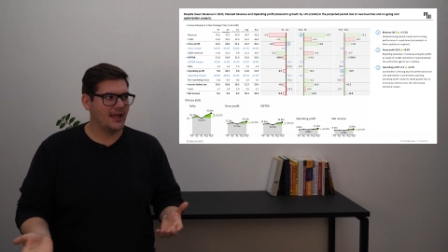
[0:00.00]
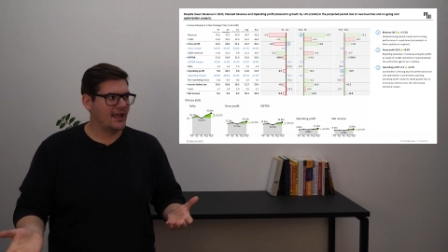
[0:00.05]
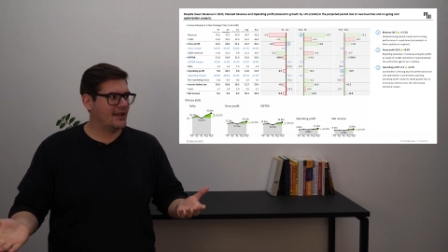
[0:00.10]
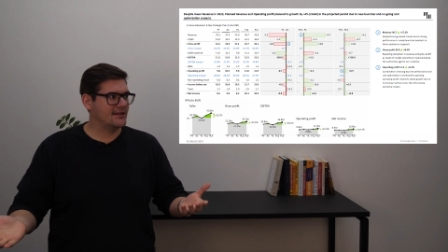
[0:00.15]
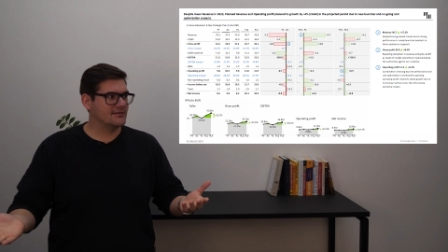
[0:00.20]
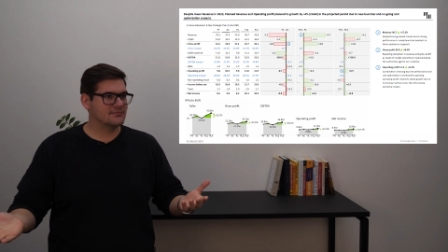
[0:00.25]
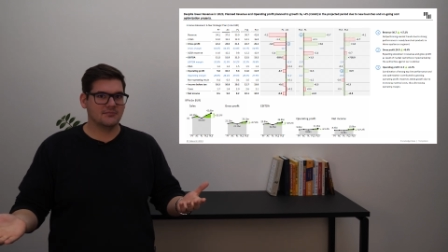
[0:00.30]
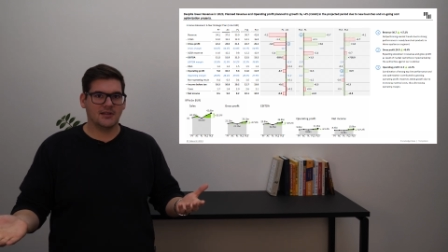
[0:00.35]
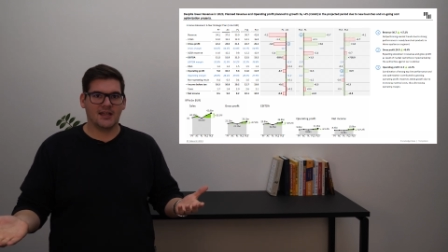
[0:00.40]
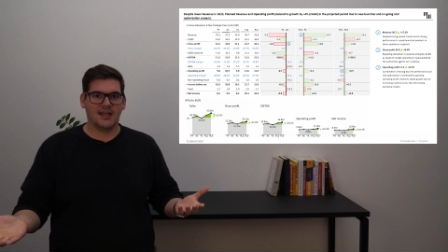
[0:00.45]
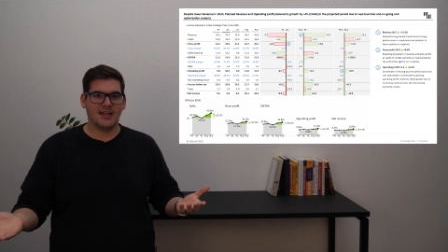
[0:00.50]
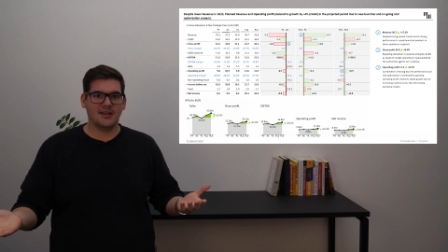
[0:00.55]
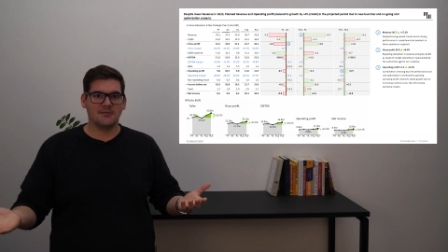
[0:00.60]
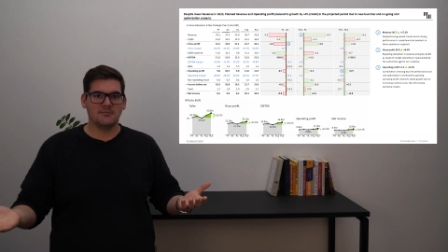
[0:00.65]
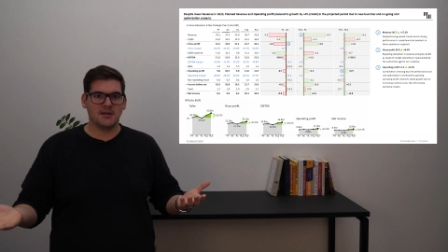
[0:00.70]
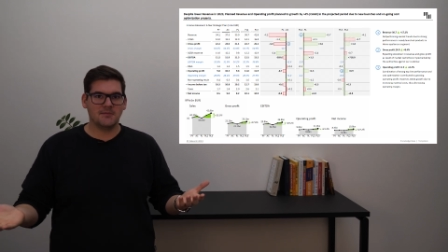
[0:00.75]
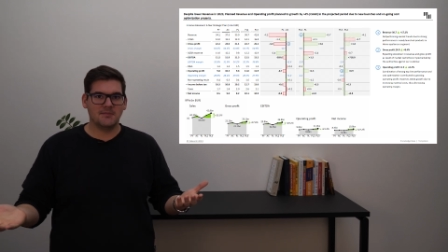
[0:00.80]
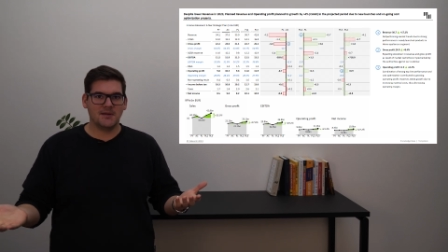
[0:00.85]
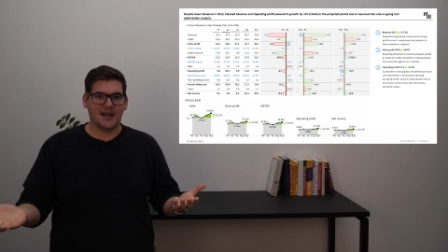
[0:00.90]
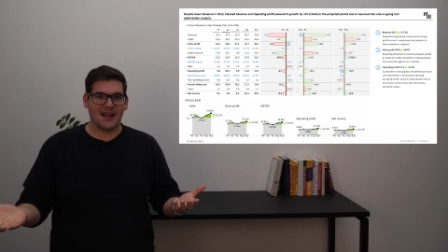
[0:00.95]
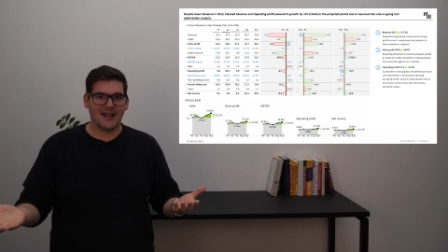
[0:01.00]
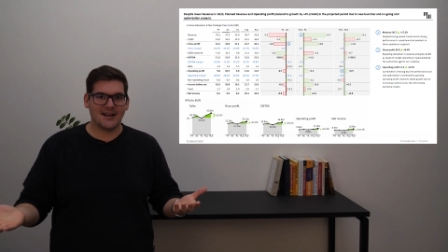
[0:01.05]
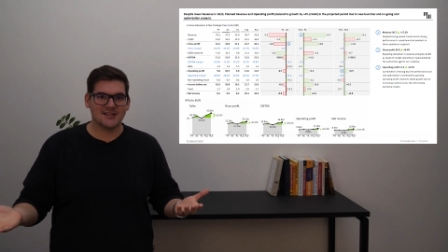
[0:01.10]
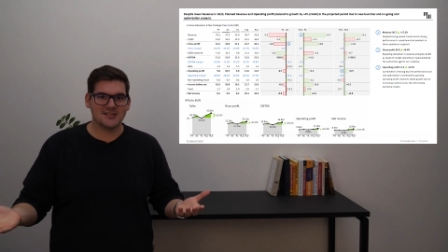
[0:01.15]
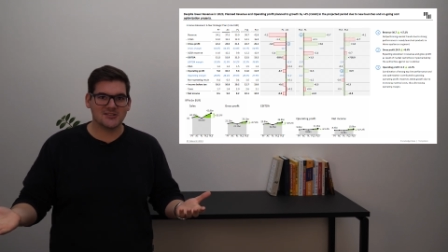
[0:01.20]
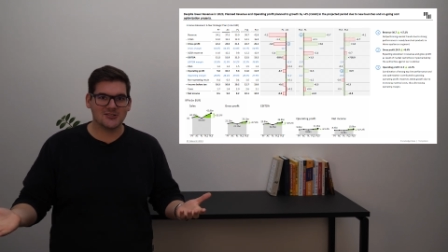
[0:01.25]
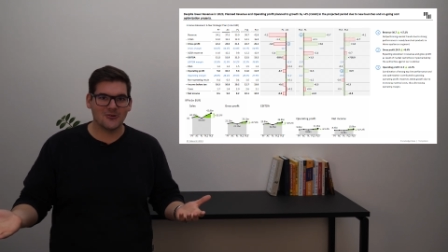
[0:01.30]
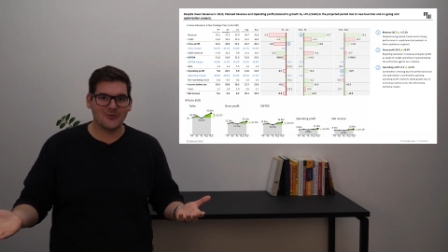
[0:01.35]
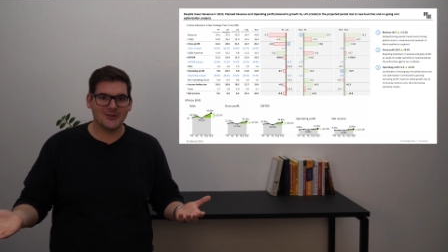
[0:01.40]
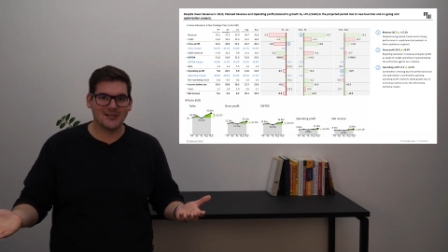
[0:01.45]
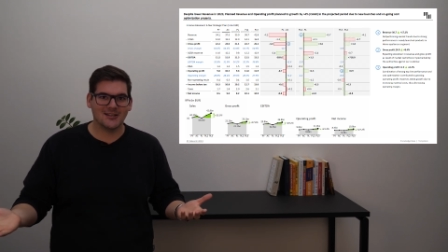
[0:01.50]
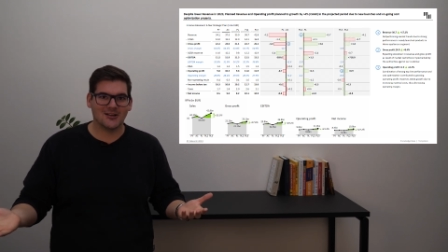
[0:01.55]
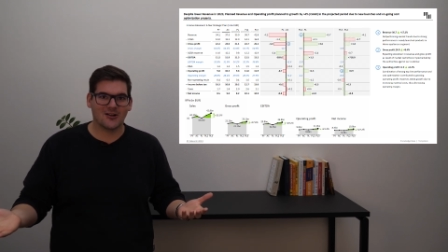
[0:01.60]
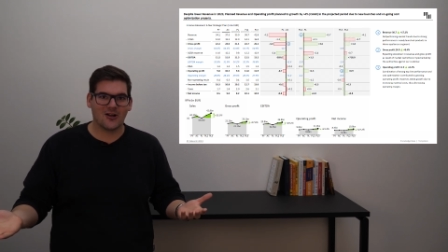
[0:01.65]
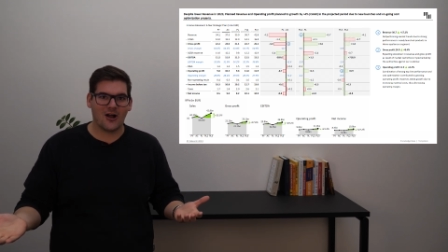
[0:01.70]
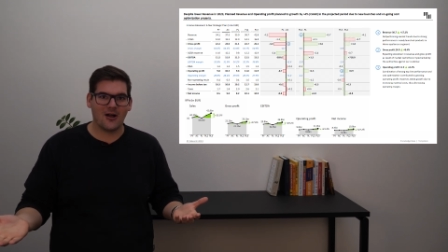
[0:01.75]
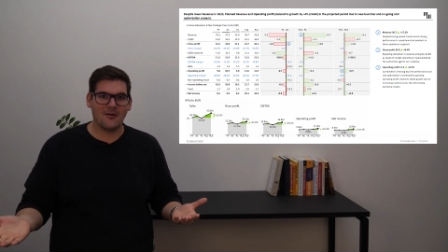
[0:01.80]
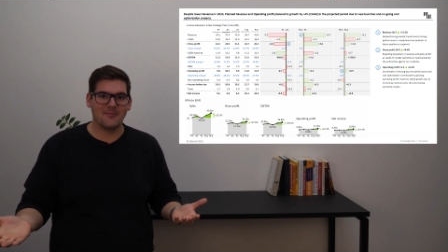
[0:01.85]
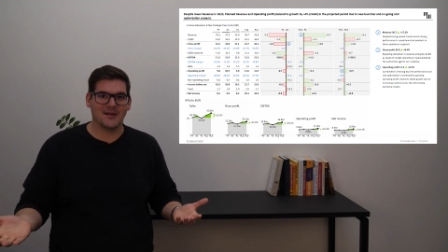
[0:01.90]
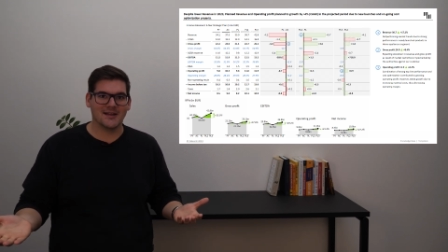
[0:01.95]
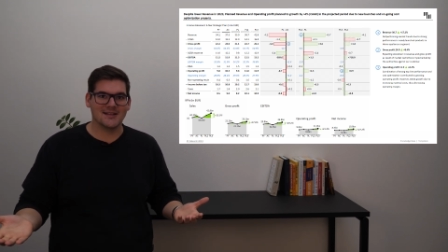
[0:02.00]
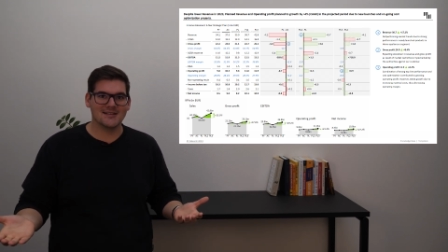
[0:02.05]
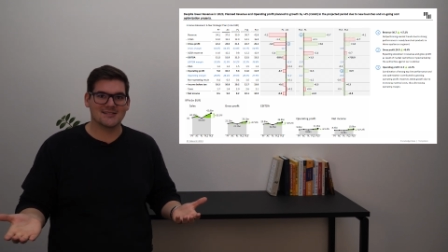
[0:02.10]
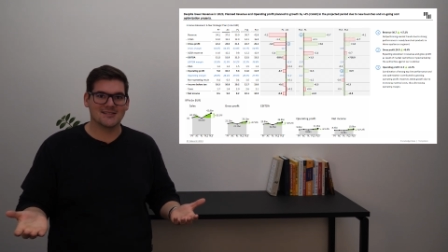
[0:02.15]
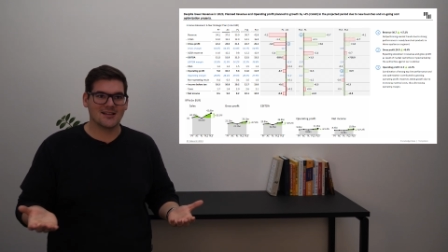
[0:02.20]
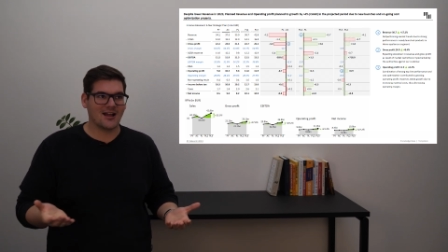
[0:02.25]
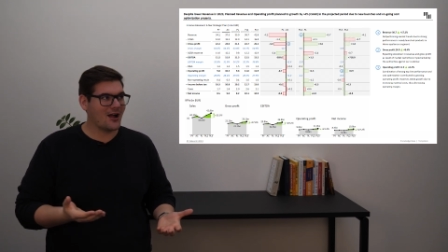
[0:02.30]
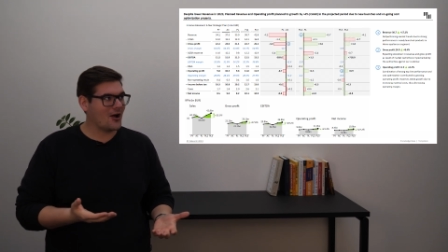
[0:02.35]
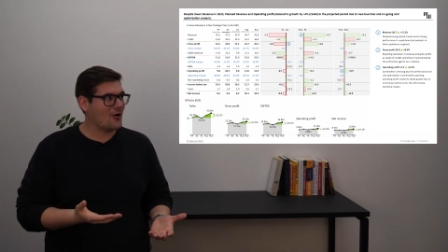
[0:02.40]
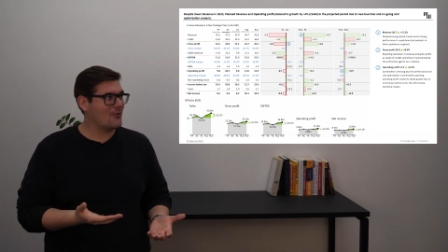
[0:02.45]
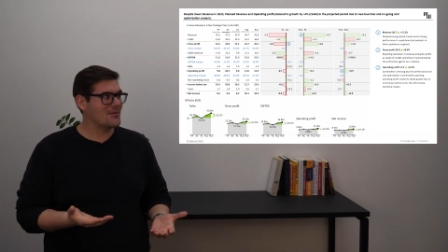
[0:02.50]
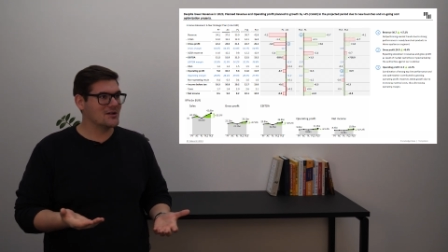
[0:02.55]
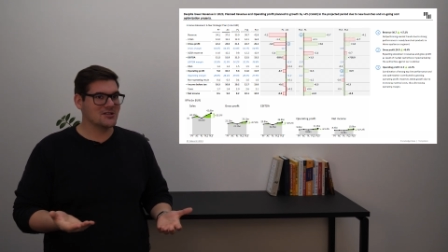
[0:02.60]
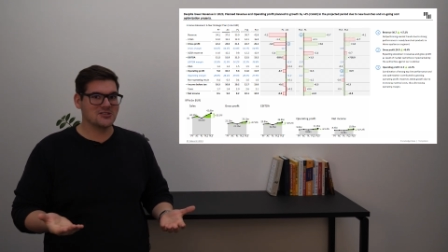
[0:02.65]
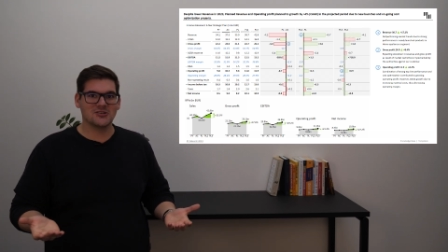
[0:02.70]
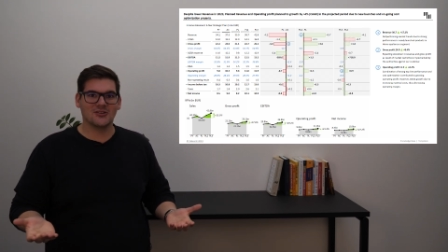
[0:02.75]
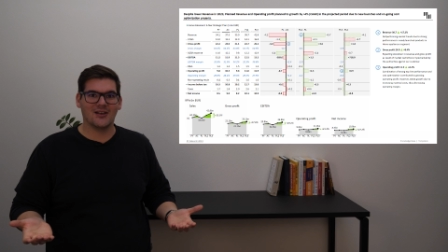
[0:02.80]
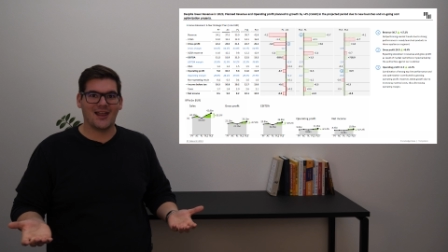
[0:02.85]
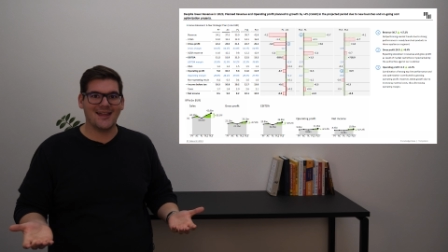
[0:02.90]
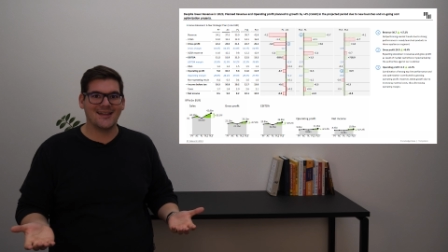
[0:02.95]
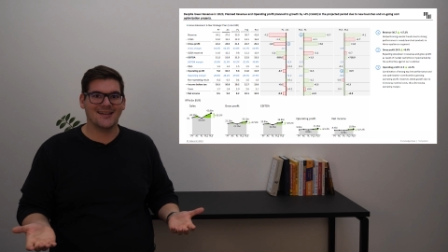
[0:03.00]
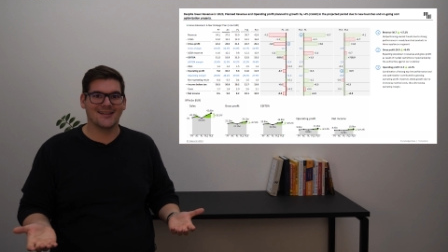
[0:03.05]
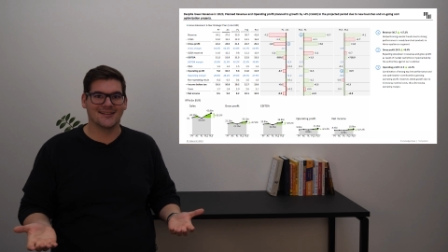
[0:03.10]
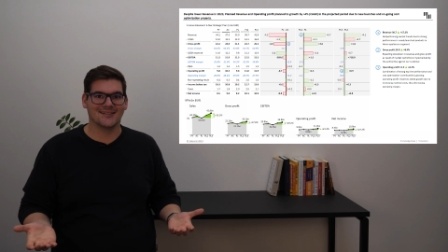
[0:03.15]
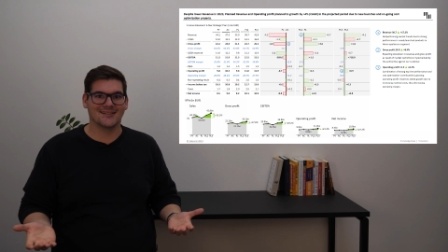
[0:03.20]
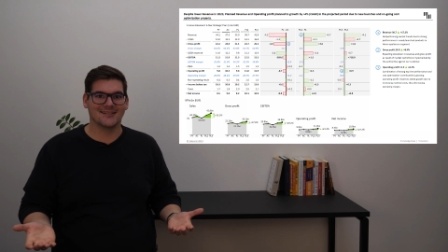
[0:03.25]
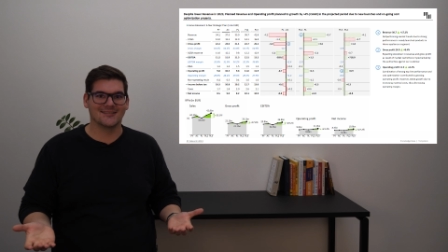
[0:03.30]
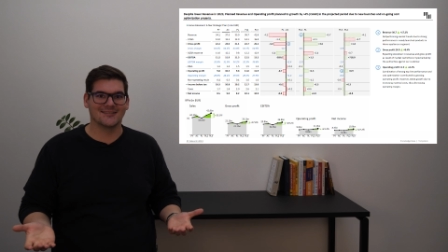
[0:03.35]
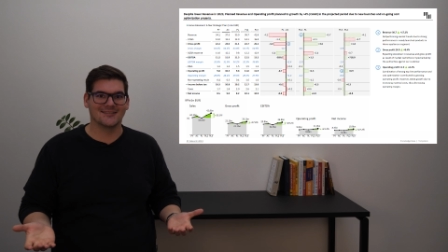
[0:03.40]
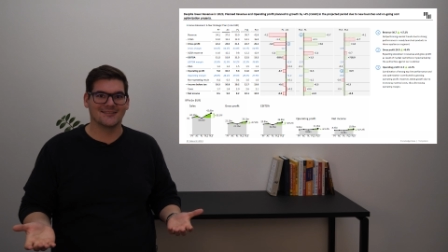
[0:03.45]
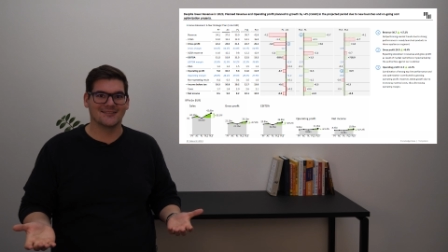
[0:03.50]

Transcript: and hey, maybe let us know in the comments how much you like it.